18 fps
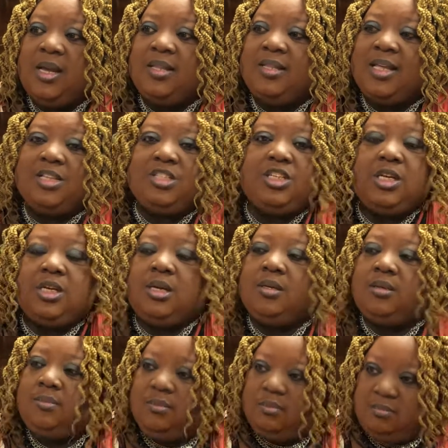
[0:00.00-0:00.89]
that she
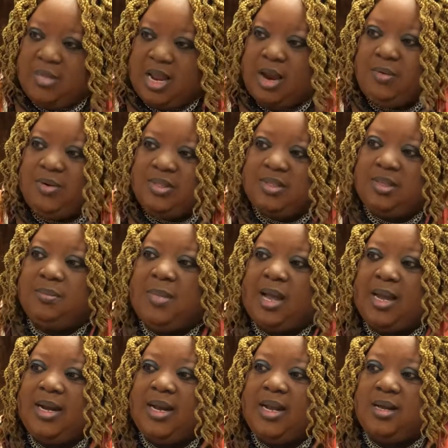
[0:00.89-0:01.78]
could marry
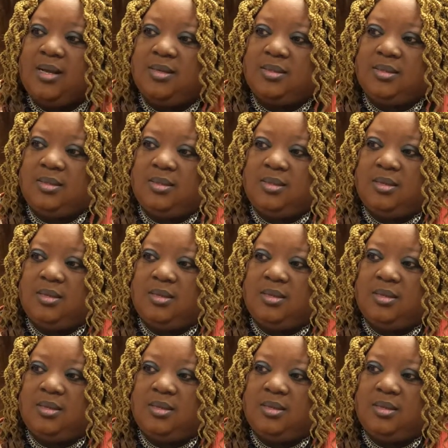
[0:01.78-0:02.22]
somebody else.